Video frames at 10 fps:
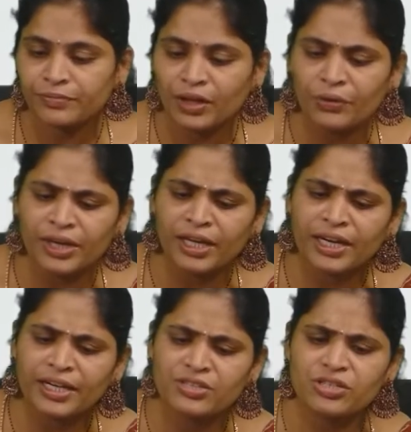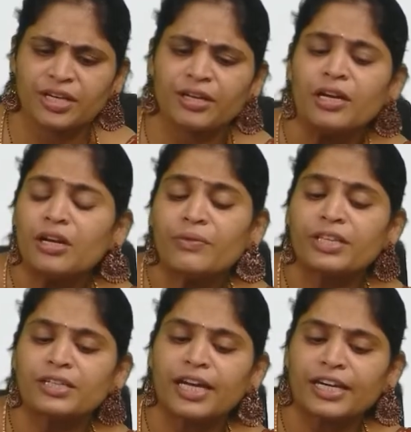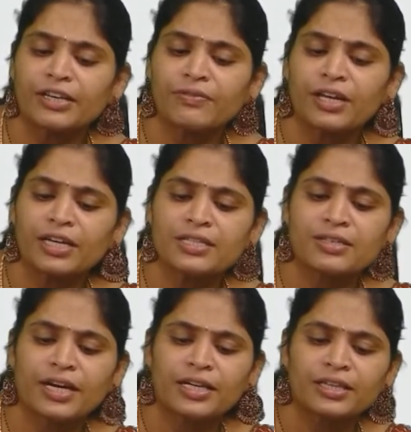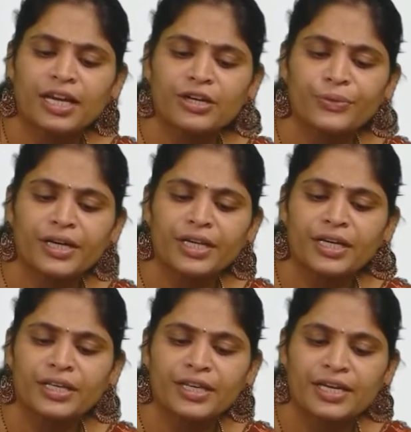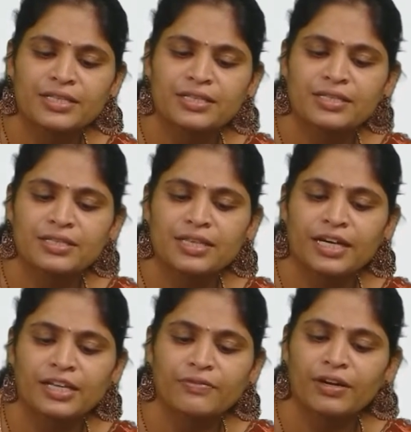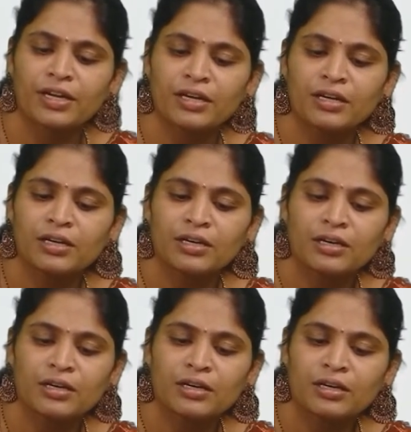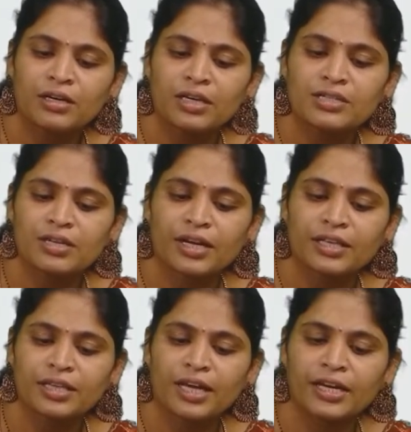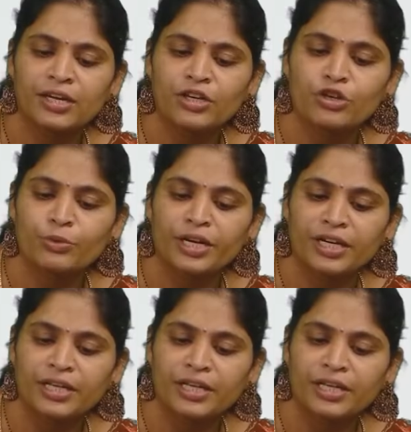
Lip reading: Okay, let us check whether 31 is greater than 20. Yes, 31 is greater than 20.